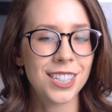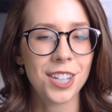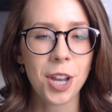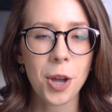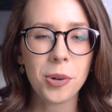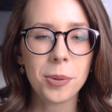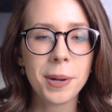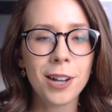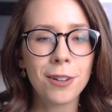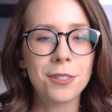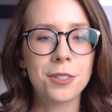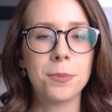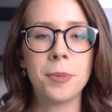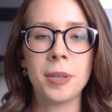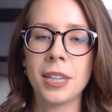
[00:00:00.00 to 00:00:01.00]
to know about
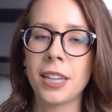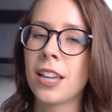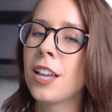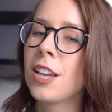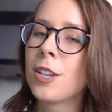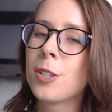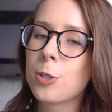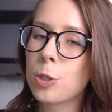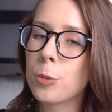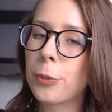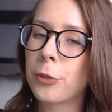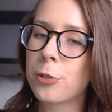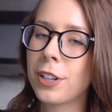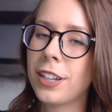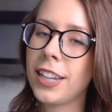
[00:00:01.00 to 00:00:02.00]
to be super
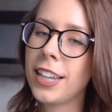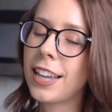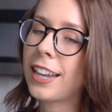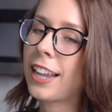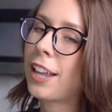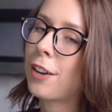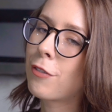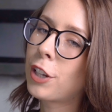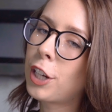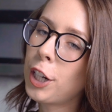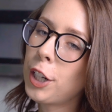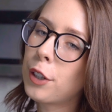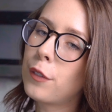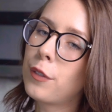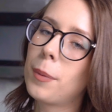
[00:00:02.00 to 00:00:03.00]
trendy and ahead of the
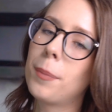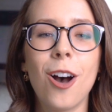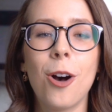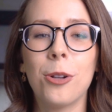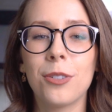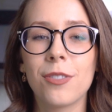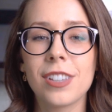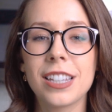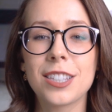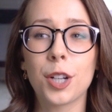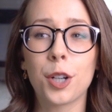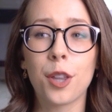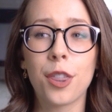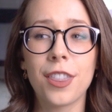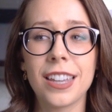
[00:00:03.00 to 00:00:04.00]
curve. All of these
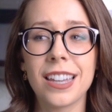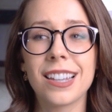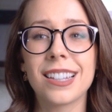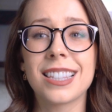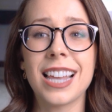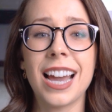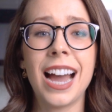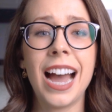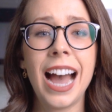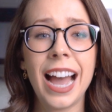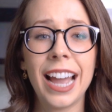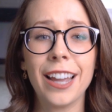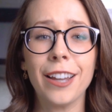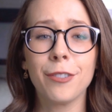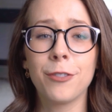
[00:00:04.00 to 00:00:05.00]
are things that
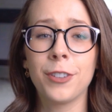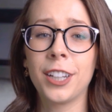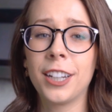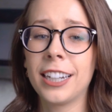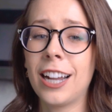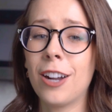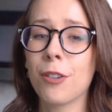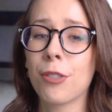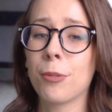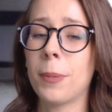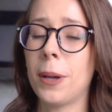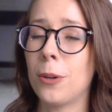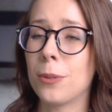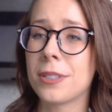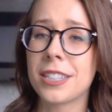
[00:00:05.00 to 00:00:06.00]
I have figured out through
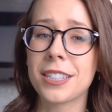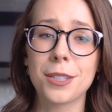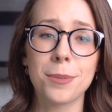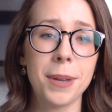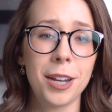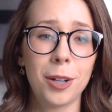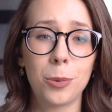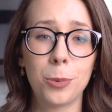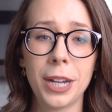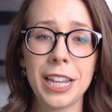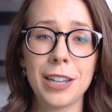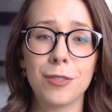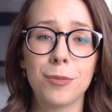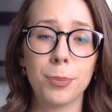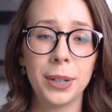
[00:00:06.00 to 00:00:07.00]
my own systematic way
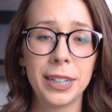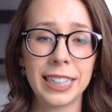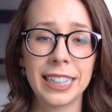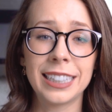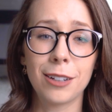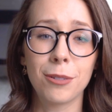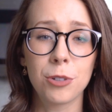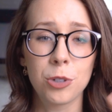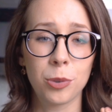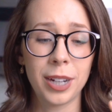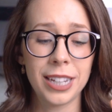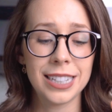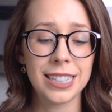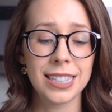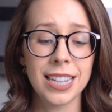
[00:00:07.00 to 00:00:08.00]
of breaking down
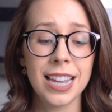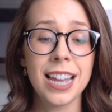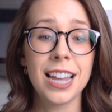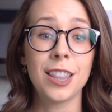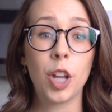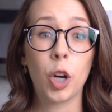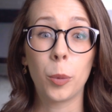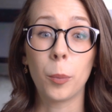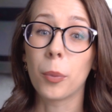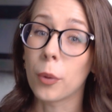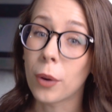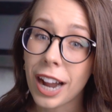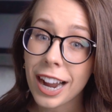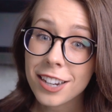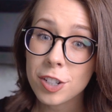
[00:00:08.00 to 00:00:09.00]
trends that are
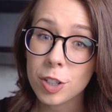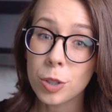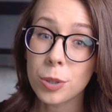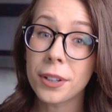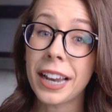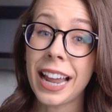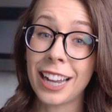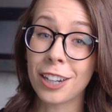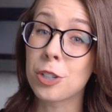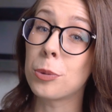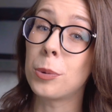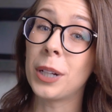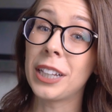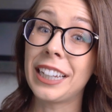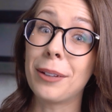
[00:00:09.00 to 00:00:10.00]
practical and
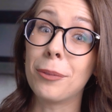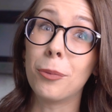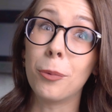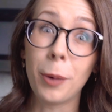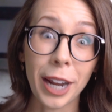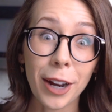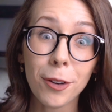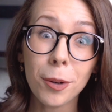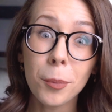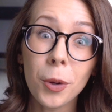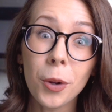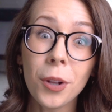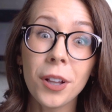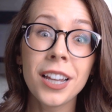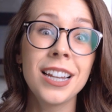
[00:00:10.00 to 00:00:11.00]
actually
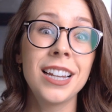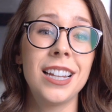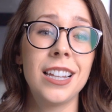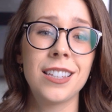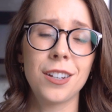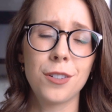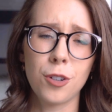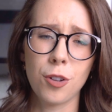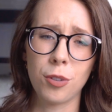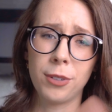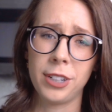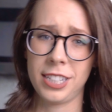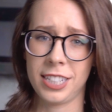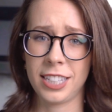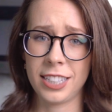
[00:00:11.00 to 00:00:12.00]
wearable instead of all the
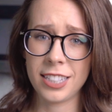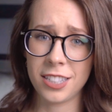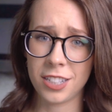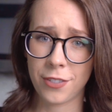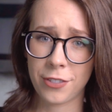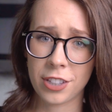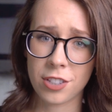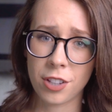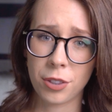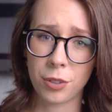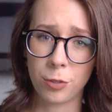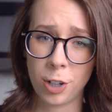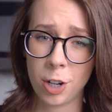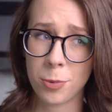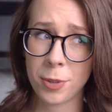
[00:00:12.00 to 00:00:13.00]
ridiculous stuff that's on the
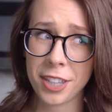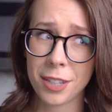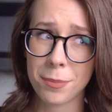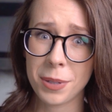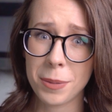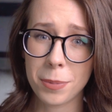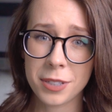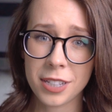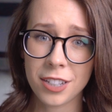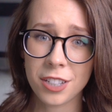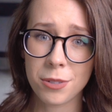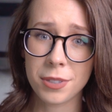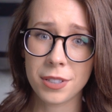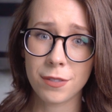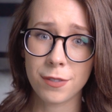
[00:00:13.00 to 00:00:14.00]
runway that people tell
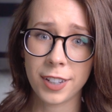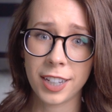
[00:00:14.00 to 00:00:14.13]
you is in